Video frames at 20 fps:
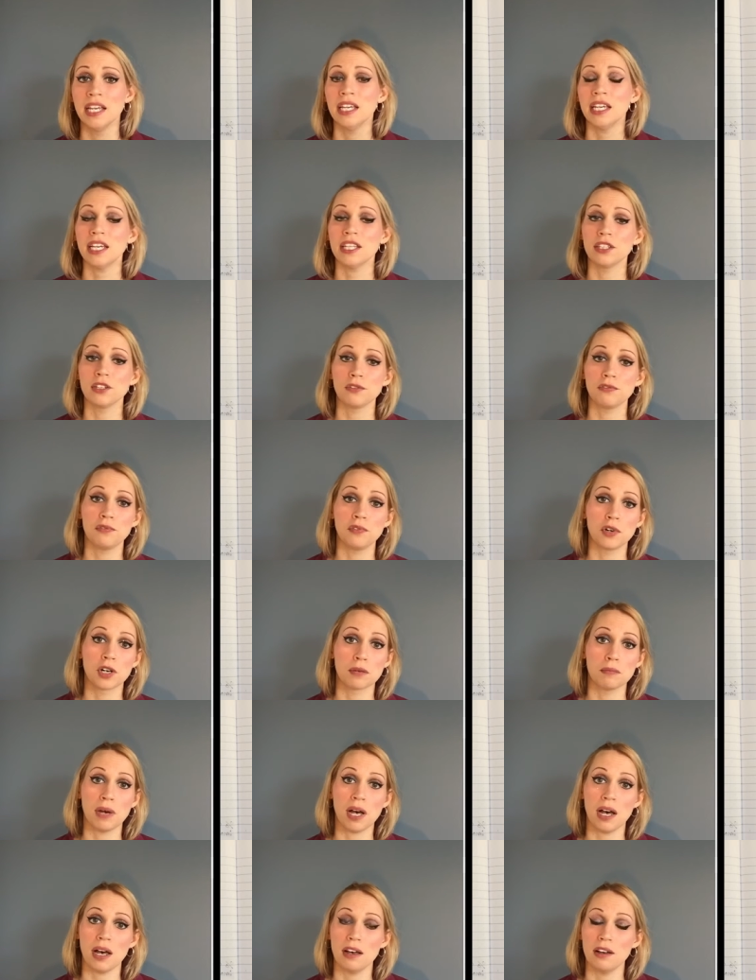in the
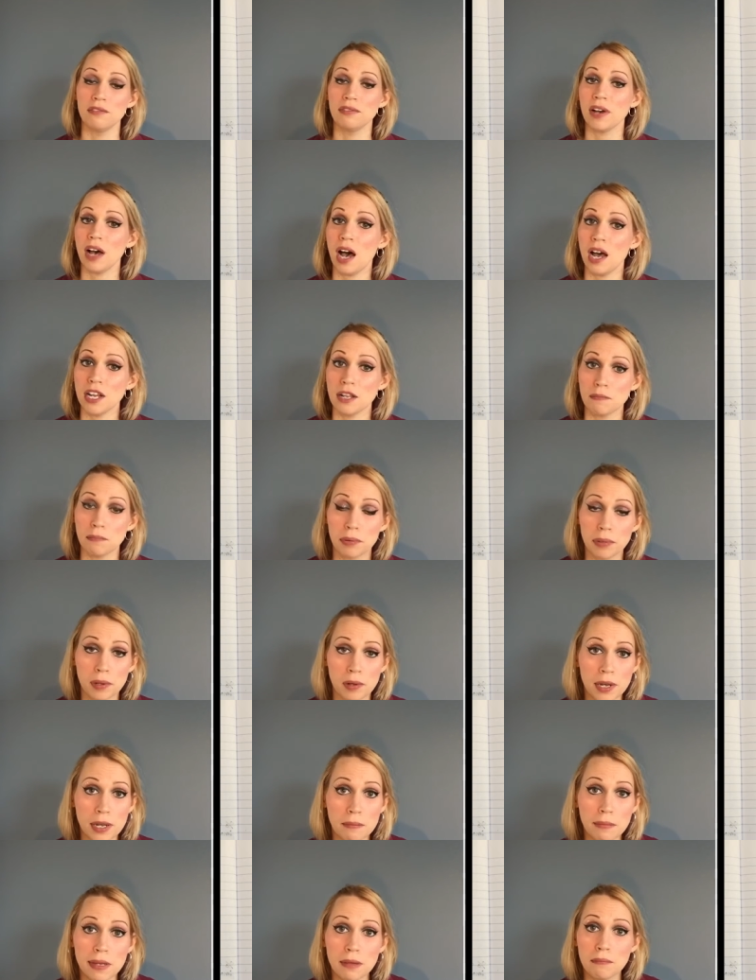form of
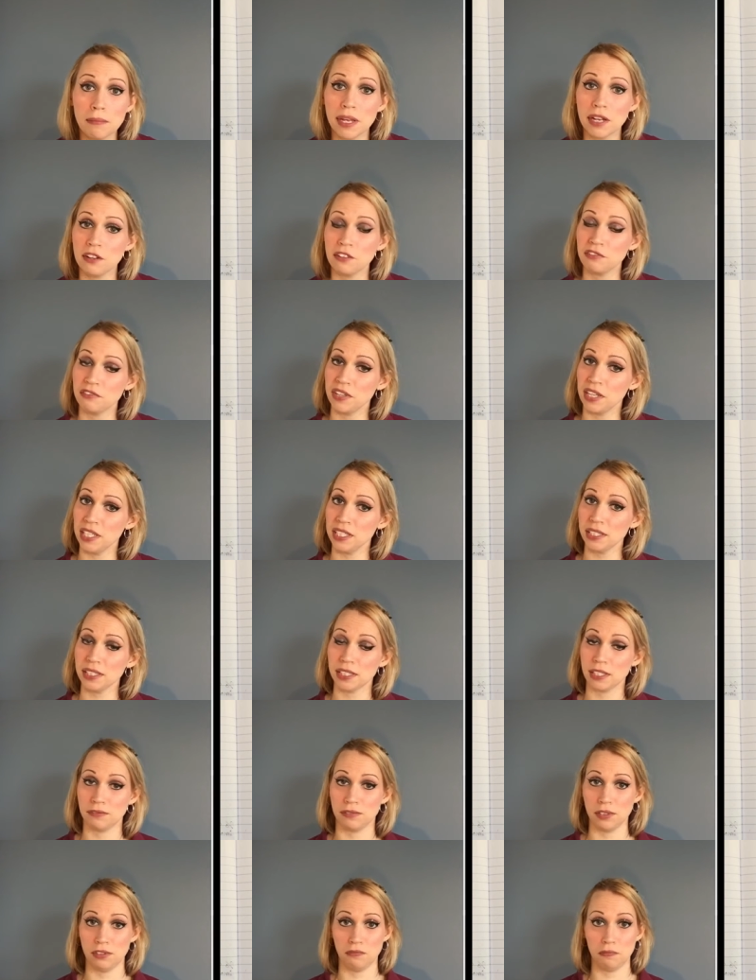unemployment benefits
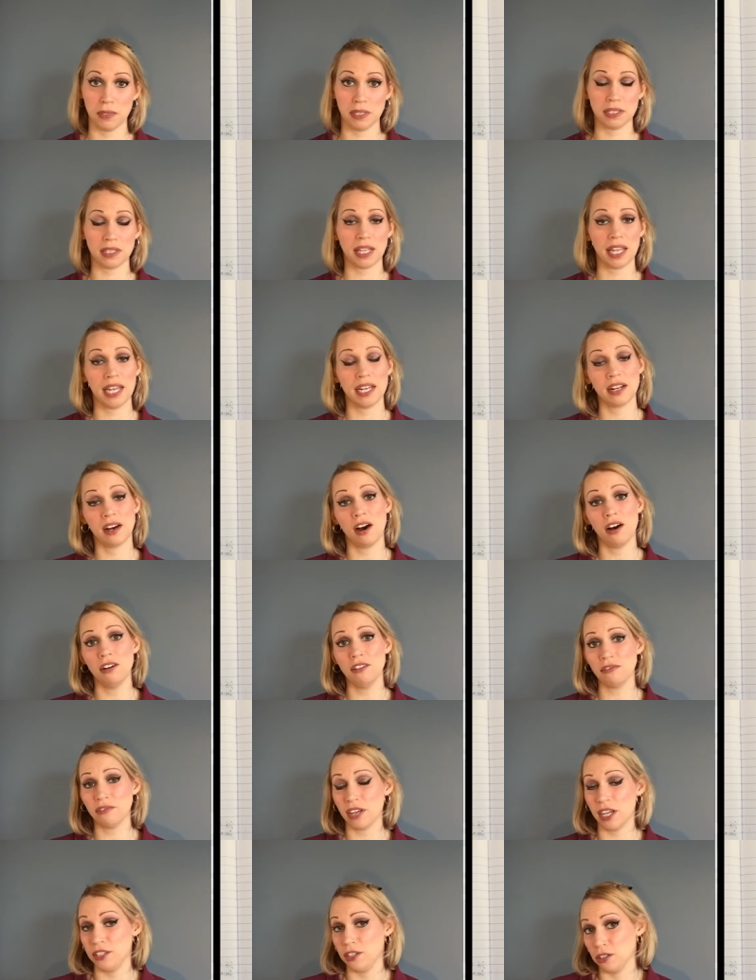if you've been laid
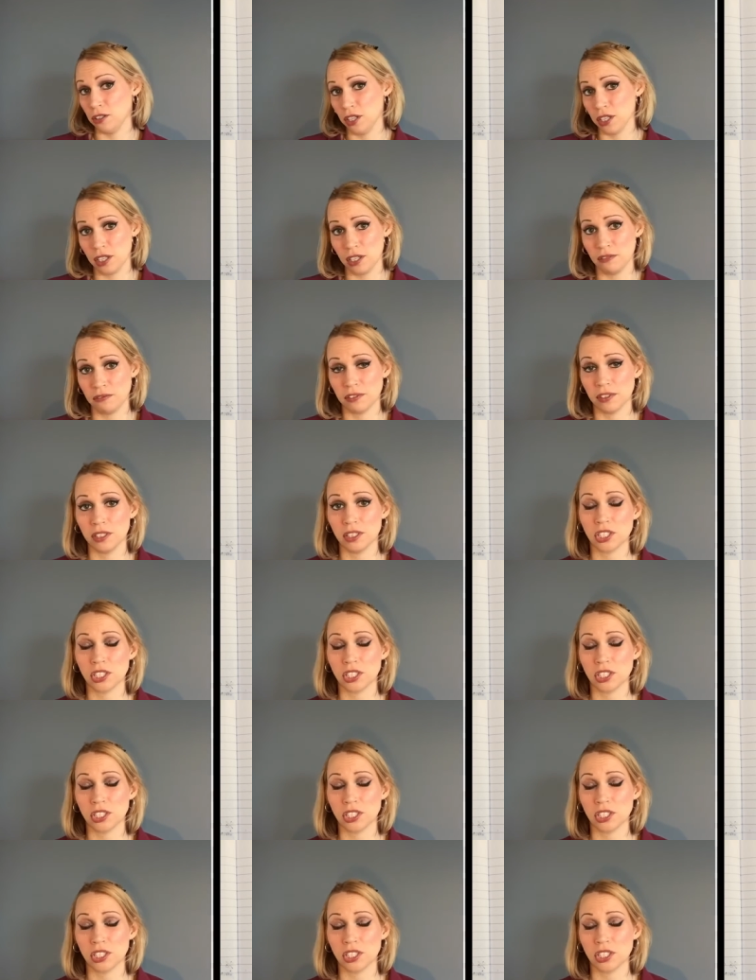off and you're looking for a